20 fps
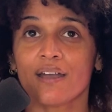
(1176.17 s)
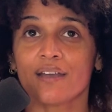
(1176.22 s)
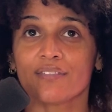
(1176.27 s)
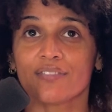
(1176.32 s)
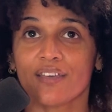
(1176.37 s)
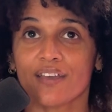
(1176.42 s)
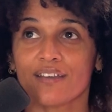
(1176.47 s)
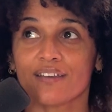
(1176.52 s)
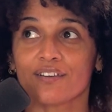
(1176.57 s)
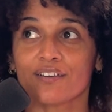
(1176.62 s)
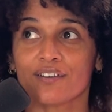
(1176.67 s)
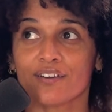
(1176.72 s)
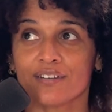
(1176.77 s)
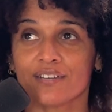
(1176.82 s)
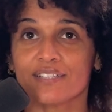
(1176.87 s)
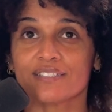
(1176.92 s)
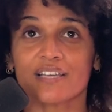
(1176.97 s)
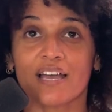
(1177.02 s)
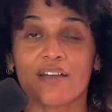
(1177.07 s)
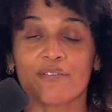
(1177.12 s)
Thank
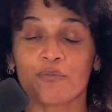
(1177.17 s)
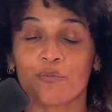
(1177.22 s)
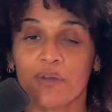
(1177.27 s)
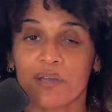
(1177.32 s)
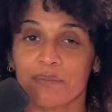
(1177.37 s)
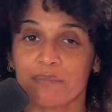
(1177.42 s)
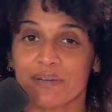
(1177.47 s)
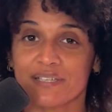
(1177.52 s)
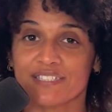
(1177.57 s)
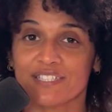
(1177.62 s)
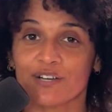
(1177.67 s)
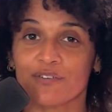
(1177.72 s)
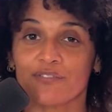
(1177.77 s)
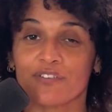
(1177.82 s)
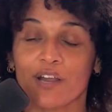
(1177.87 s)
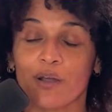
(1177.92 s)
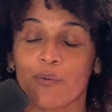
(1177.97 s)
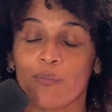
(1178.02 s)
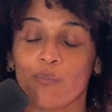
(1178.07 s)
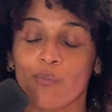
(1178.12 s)
goodness. I haven't weighed myself and
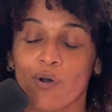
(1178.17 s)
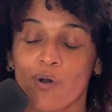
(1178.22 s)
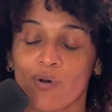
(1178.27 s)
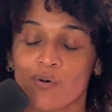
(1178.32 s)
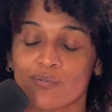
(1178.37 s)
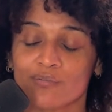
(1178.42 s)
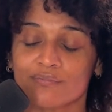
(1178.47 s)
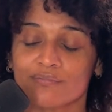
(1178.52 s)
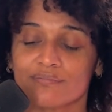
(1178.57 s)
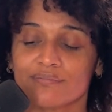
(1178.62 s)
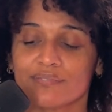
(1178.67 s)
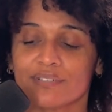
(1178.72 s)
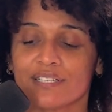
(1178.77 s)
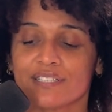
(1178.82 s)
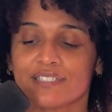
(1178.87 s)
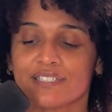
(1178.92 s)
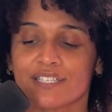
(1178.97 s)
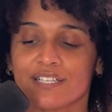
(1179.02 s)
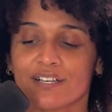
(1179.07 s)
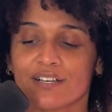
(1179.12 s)
I won't
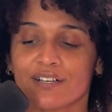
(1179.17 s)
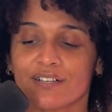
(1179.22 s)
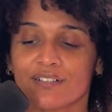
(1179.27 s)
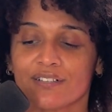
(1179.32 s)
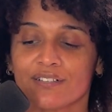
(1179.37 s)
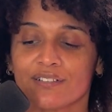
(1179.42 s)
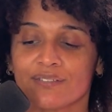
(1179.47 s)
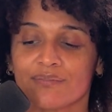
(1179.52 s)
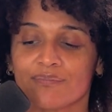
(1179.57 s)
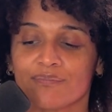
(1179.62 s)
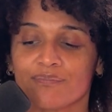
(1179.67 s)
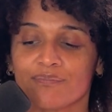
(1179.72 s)
until